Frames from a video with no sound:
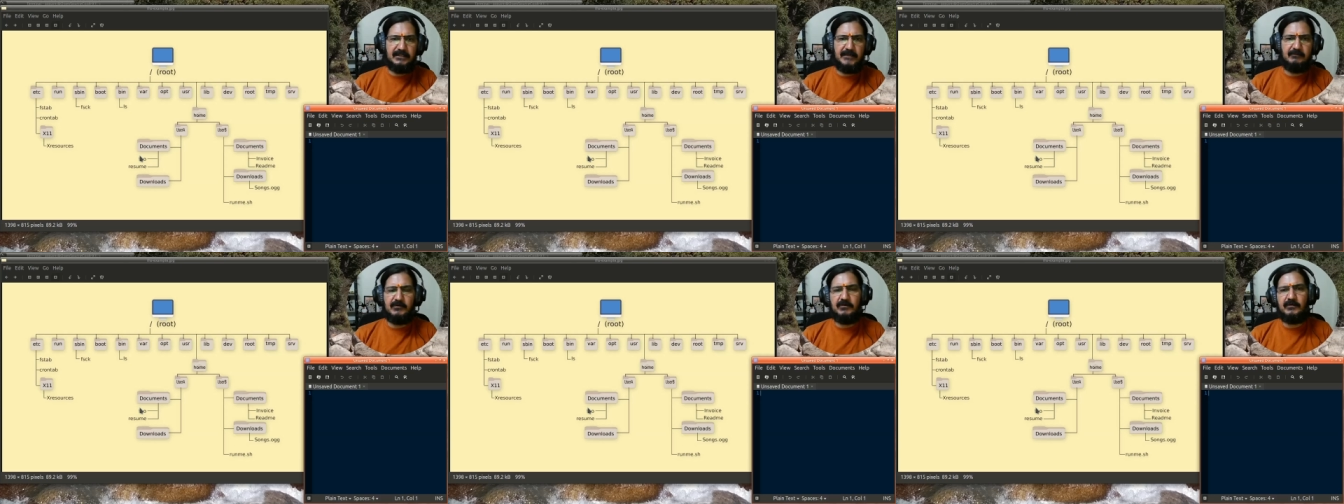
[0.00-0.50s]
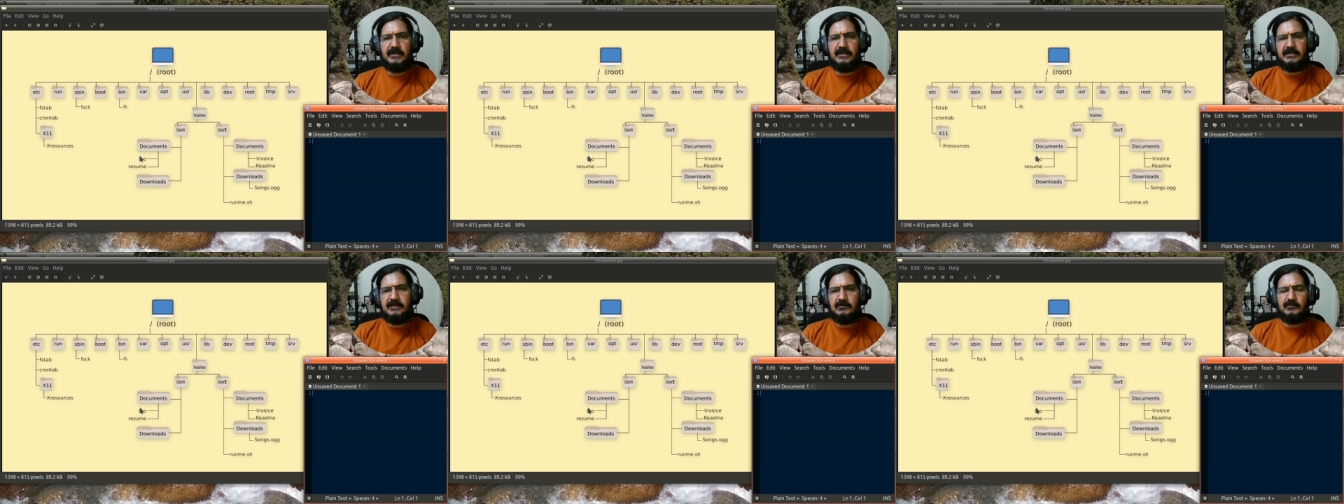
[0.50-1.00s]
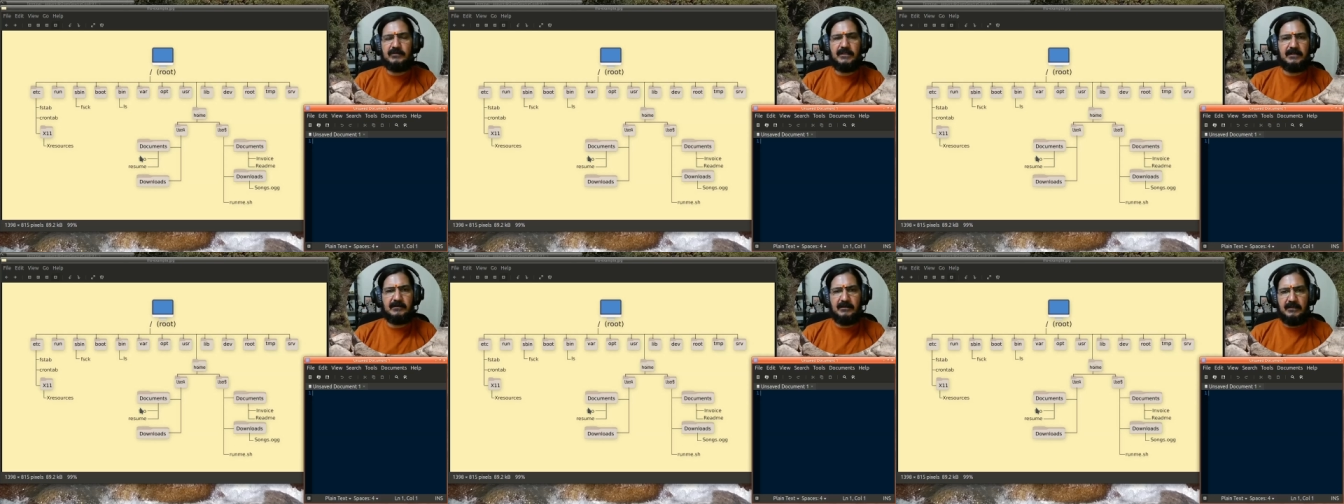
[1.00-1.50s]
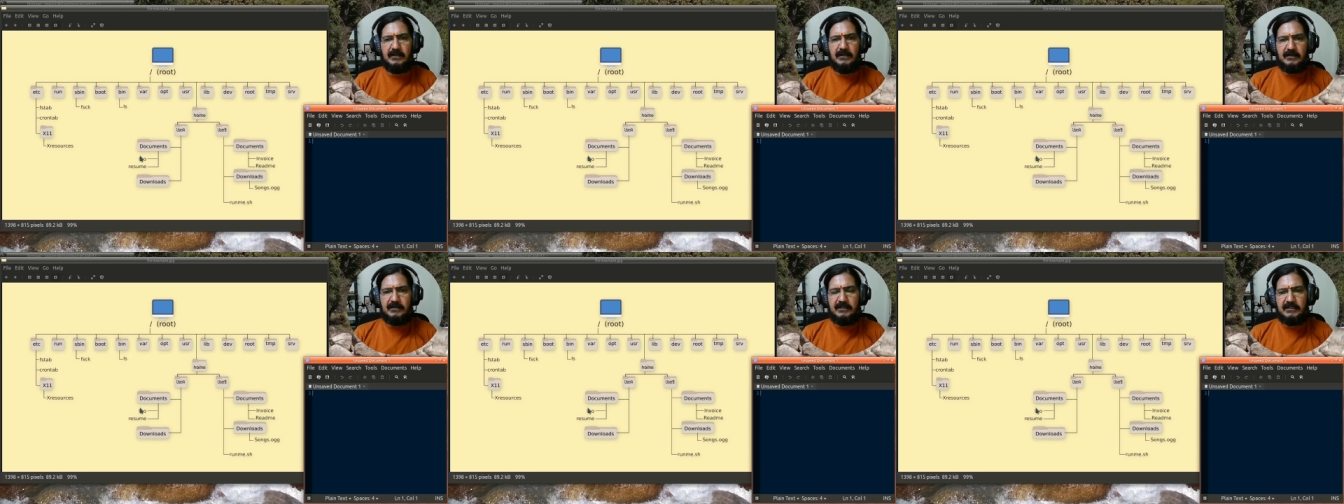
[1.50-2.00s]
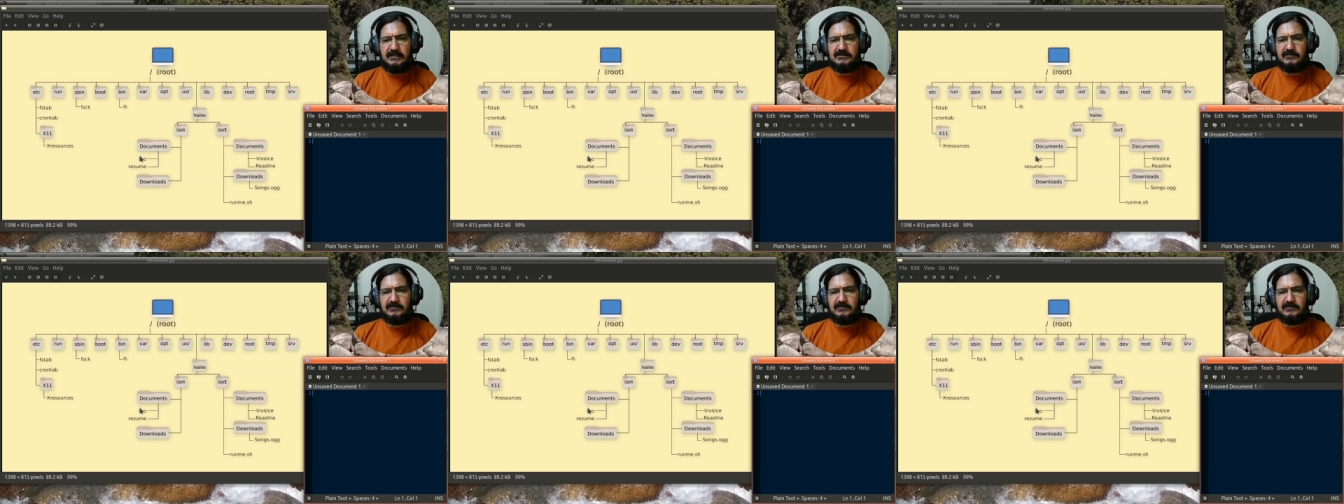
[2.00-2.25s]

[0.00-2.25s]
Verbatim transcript: I'm going to get into that details